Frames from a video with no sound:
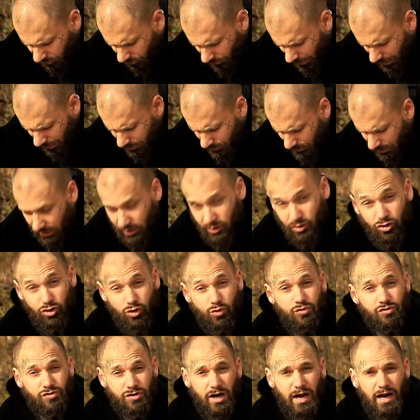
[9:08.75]
recommended
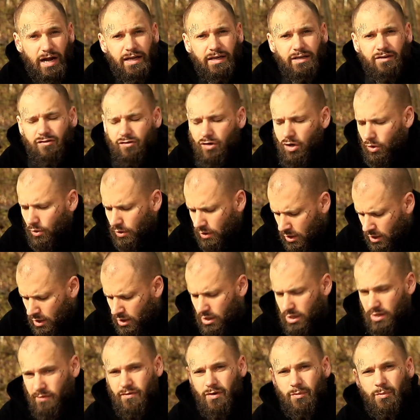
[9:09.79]
user height. So
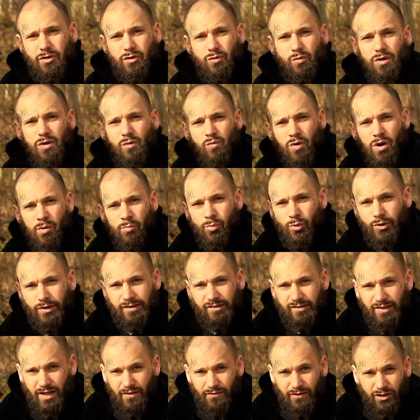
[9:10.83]
if you're between
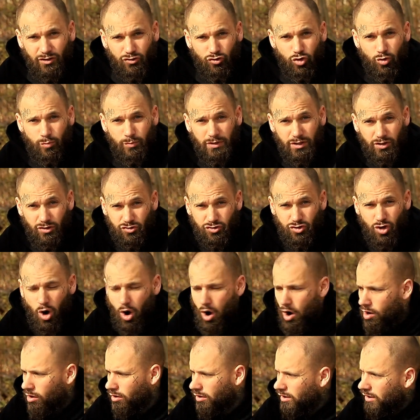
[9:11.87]
1.7 and 2 meters
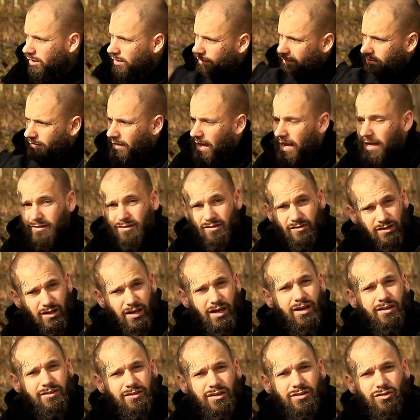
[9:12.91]
tall, that's
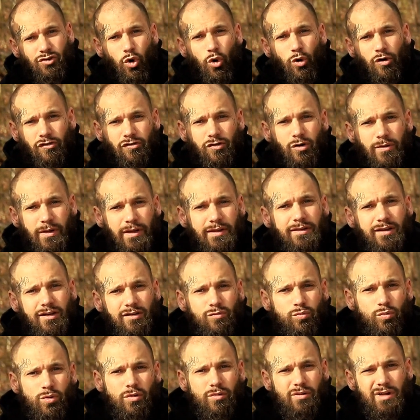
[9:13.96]
the torso that
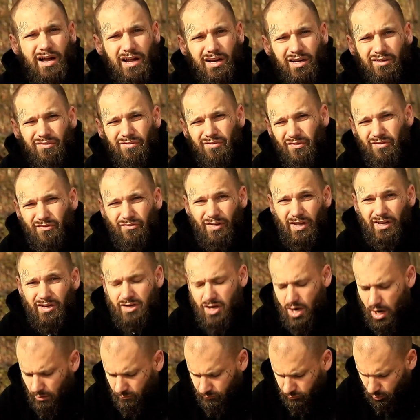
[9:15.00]
this will kind of fit
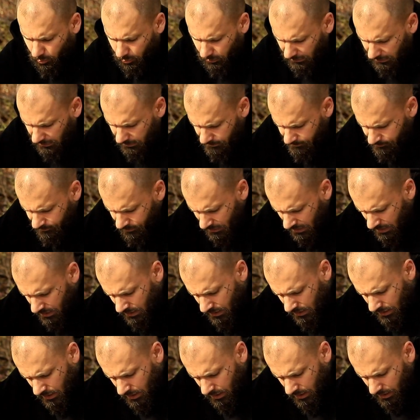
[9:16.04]
comfortably.
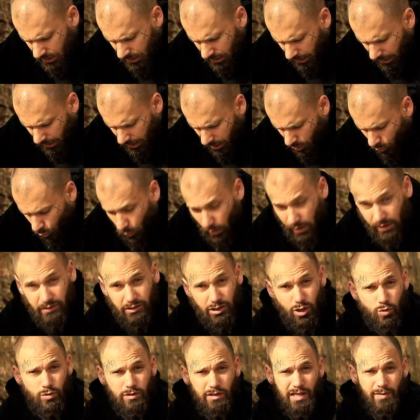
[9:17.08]
Weight
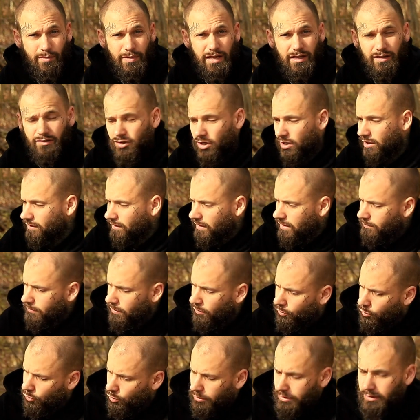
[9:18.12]
load limit, they're claiming
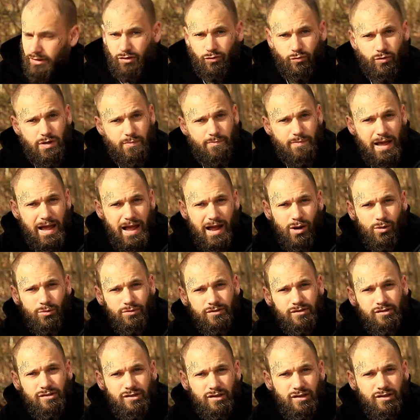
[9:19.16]
33
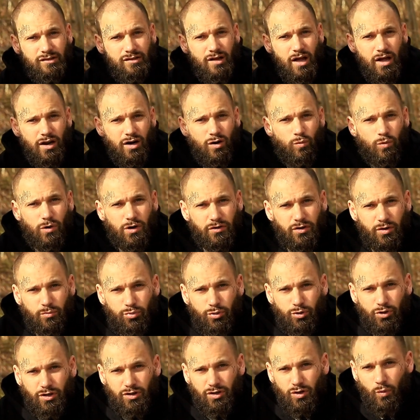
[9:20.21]
pounds is kind of where they're
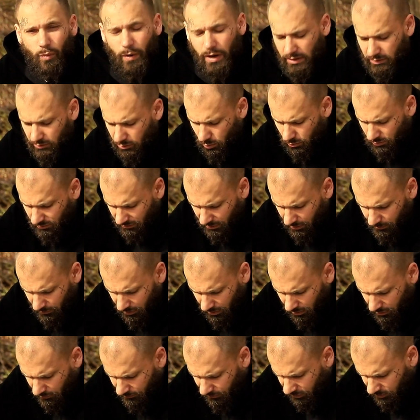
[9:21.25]
putting the weight load
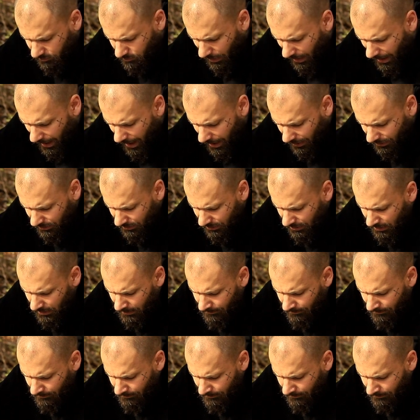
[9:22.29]
limit of this pack.